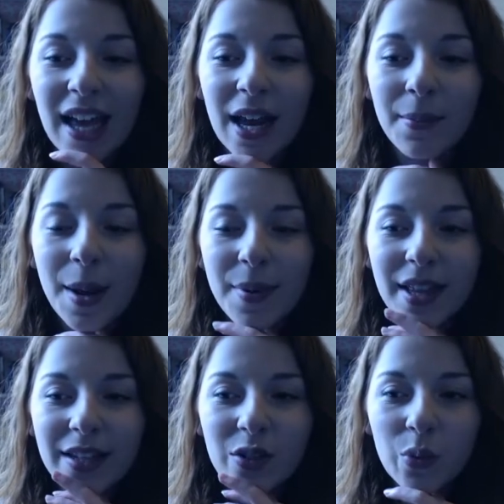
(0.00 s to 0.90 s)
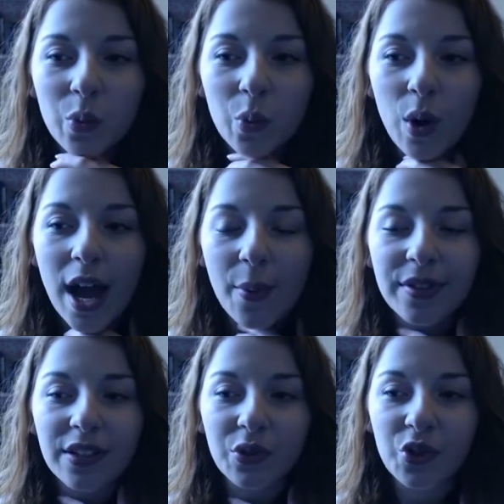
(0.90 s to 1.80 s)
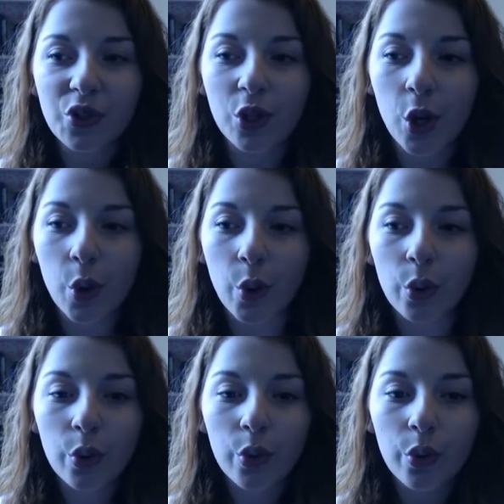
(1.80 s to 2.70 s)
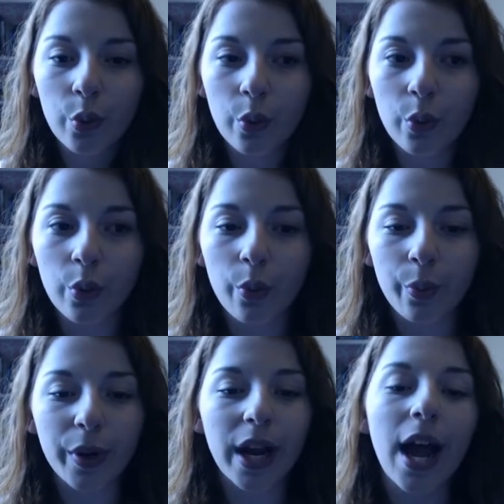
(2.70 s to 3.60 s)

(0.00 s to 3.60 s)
And maybe that's why I was a little slow. But